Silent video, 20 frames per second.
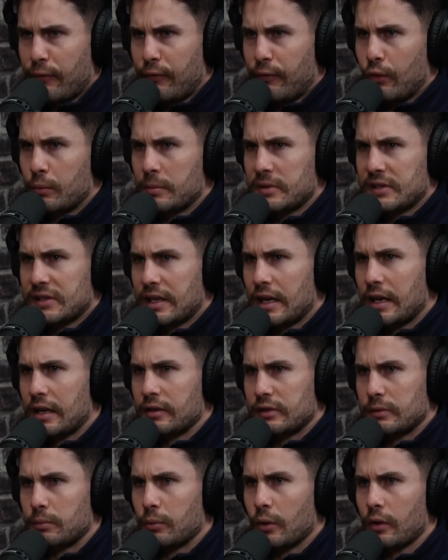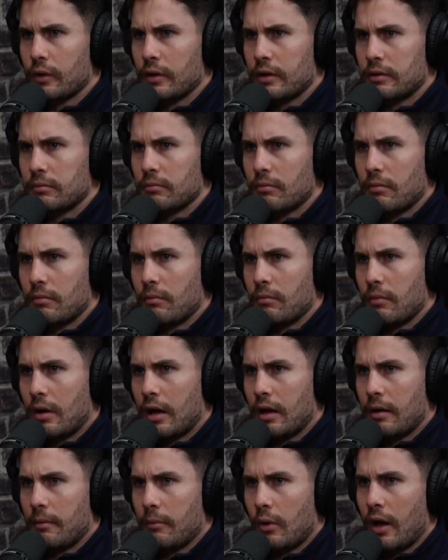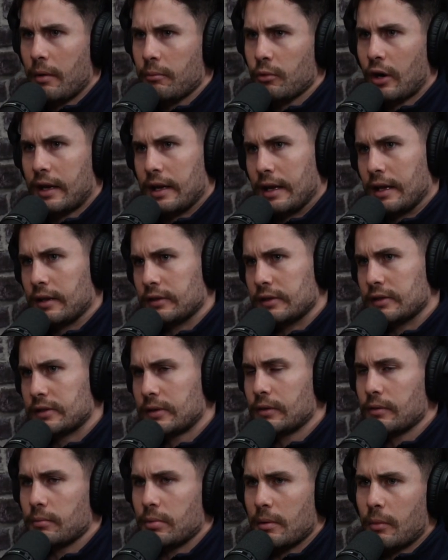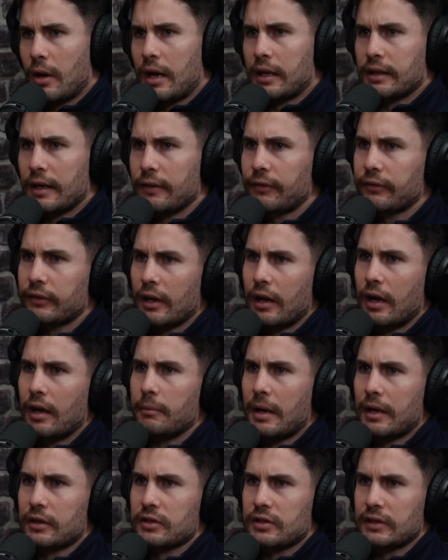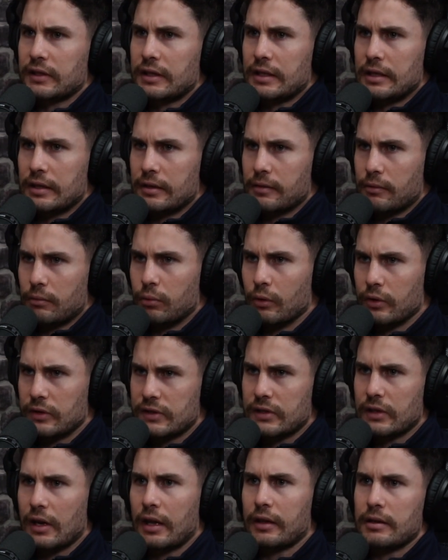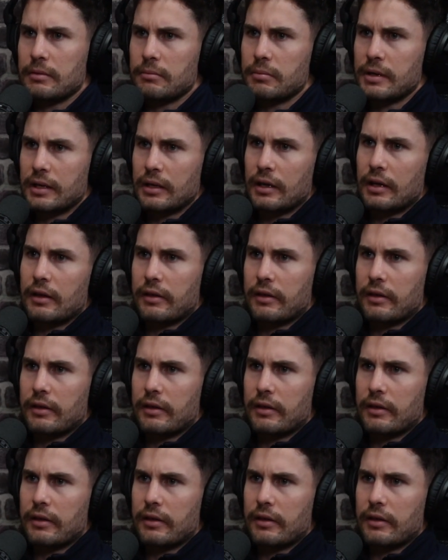form of scan as well, and I'm right-handed too, but my left arm actually was slightly bigger